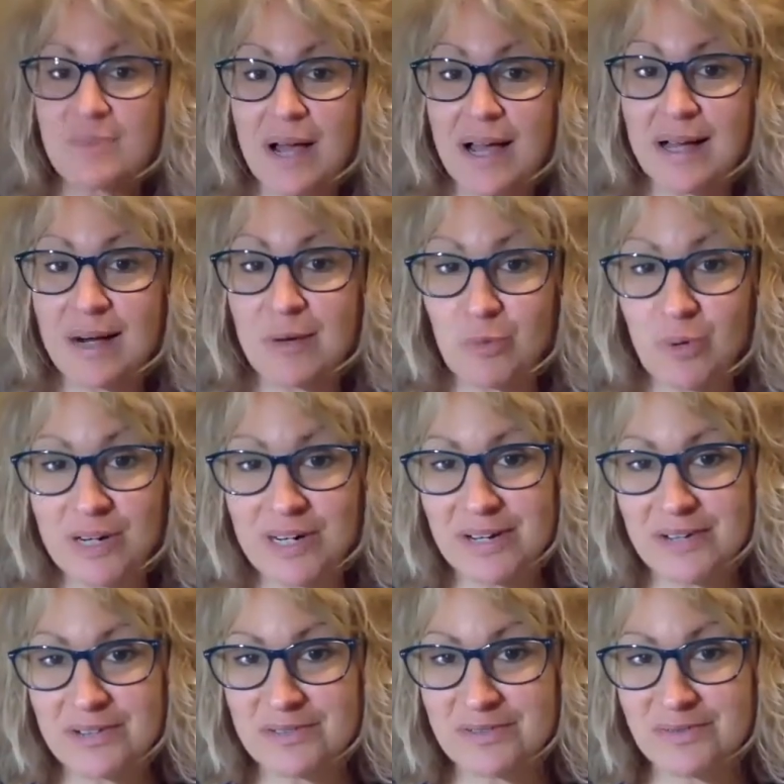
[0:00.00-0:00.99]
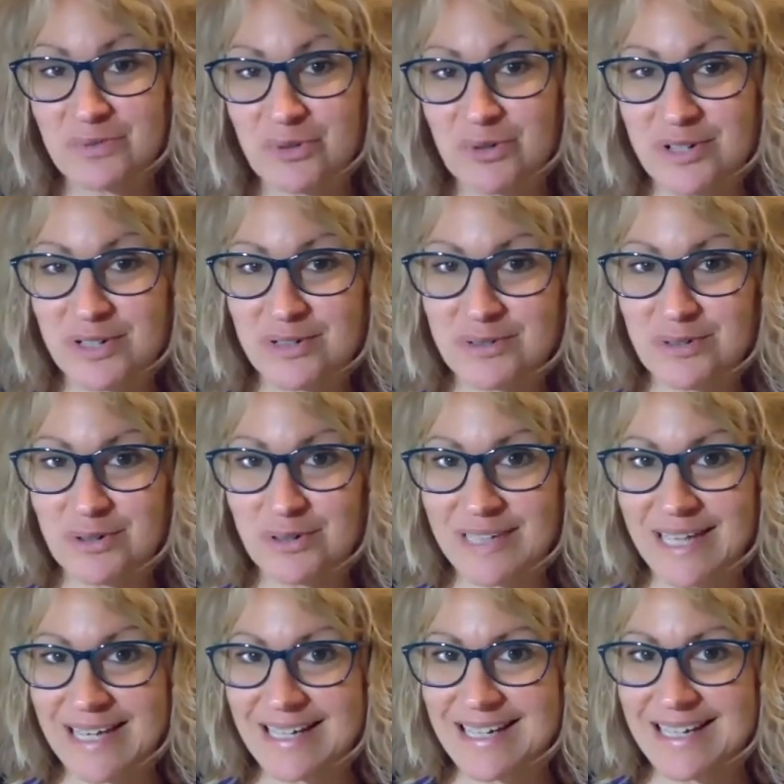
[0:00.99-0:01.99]
by a 104 year old
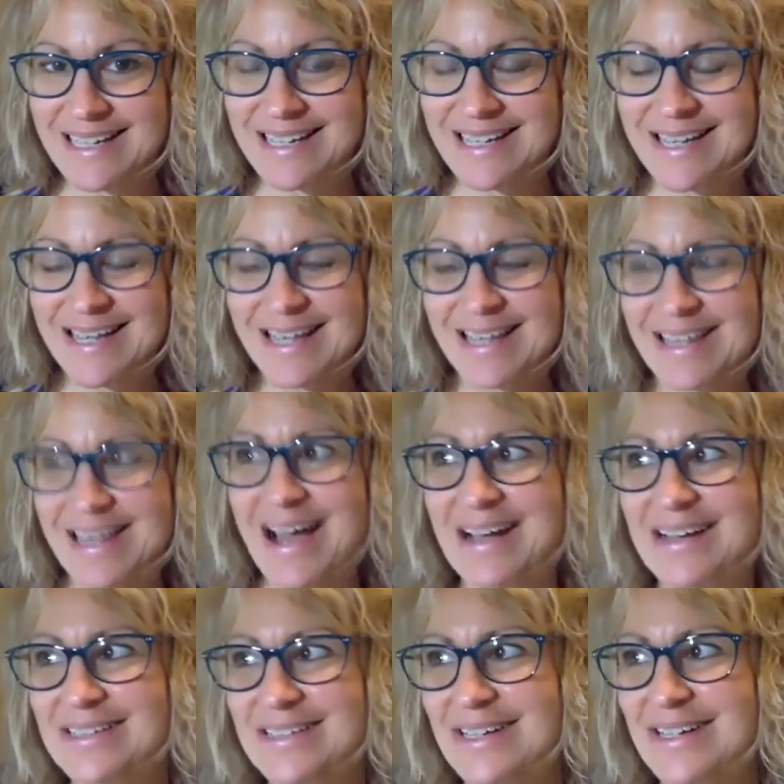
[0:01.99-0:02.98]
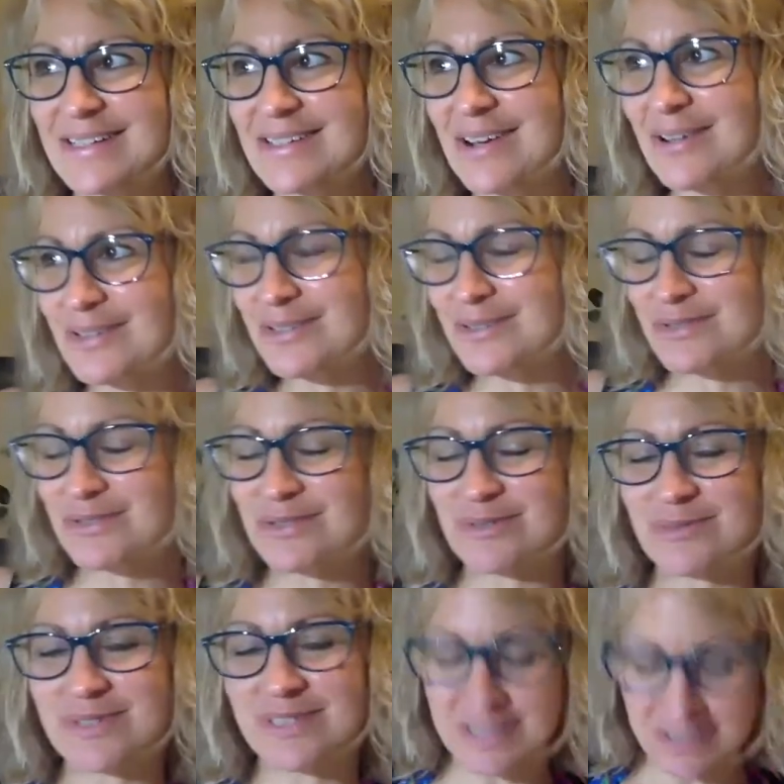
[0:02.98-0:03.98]
lady that does all sorts of
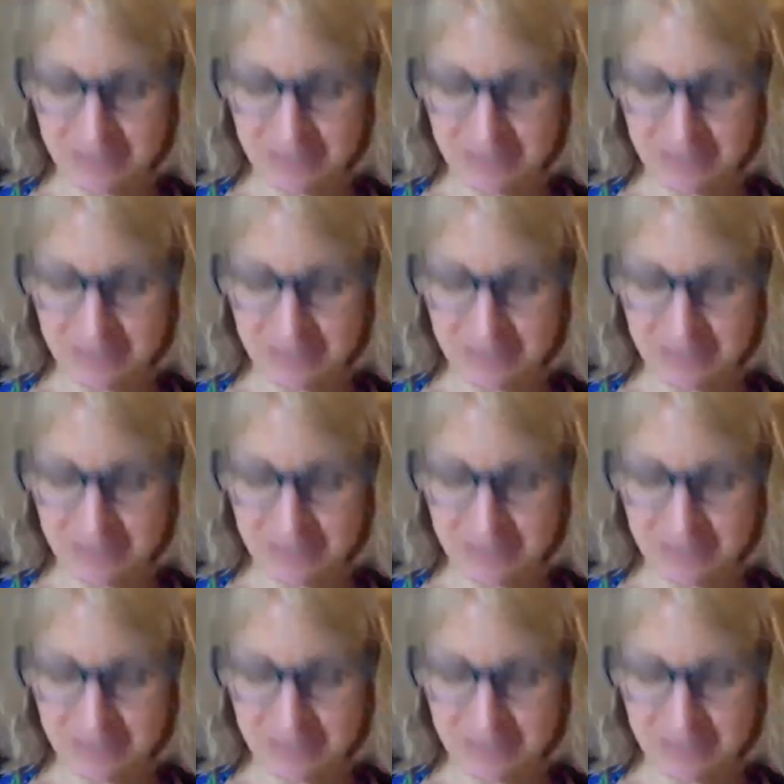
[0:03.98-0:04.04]
really